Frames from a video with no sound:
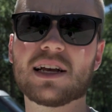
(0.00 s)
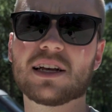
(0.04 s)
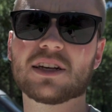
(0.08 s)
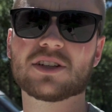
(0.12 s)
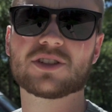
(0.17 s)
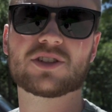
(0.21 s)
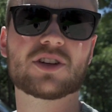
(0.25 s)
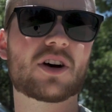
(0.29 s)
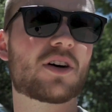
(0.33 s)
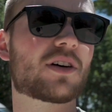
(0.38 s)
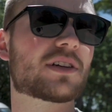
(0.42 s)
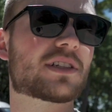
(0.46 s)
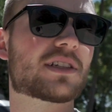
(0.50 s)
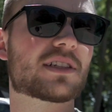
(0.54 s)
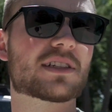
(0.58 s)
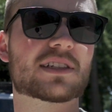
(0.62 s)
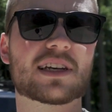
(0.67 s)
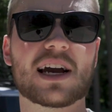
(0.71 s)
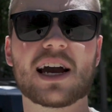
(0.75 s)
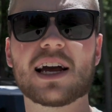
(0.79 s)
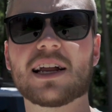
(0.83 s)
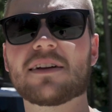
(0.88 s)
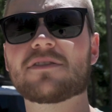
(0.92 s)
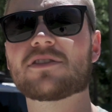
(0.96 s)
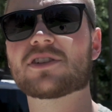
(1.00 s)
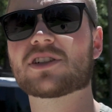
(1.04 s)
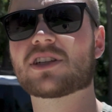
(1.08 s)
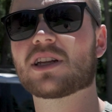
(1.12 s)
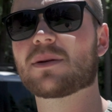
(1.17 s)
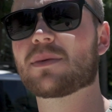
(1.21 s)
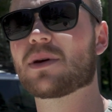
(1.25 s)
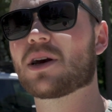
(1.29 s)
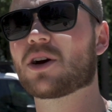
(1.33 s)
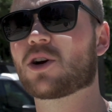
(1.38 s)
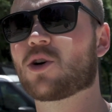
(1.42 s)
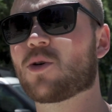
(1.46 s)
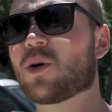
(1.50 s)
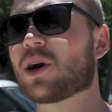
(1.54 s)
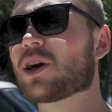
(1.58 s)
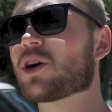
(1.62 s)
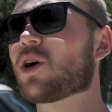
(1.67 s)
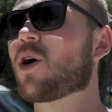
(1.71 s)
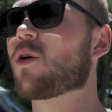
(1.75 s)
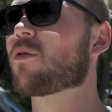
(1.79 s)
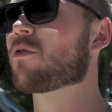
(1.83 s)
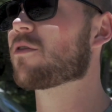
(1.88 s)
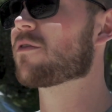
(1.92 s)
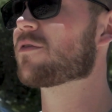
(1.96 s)
So this is kind of just going to be a quick
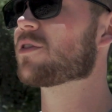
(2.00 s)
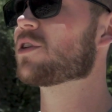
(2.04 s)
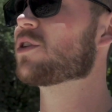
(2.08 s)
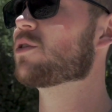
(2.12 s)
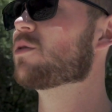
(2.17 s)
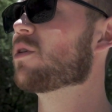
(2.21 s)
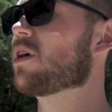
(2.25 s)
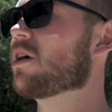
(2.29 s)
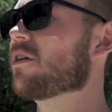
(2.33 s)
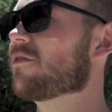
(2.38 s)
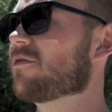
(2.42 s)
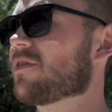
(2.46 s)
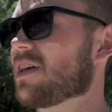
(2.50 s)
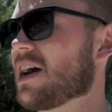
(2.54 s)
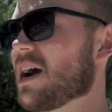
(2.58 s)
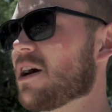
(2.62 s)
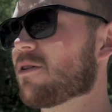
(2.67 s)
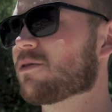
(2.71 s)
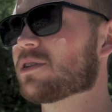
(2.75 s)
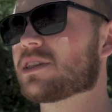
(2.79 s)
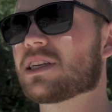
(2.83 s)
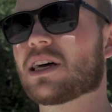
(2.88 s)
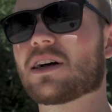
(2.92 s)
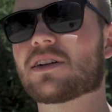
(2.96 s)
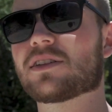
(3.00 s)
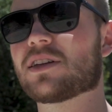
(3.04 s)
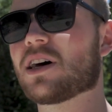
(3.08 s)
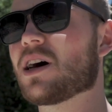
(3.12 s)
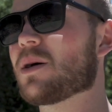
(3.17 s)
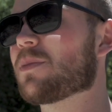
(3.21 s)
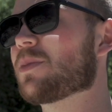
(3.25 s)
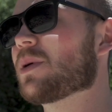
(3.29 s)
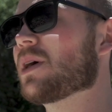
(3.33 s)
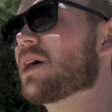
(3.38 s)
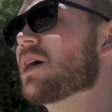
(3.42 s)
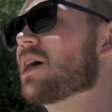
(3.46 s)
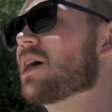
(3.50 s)
overview of how it's held up,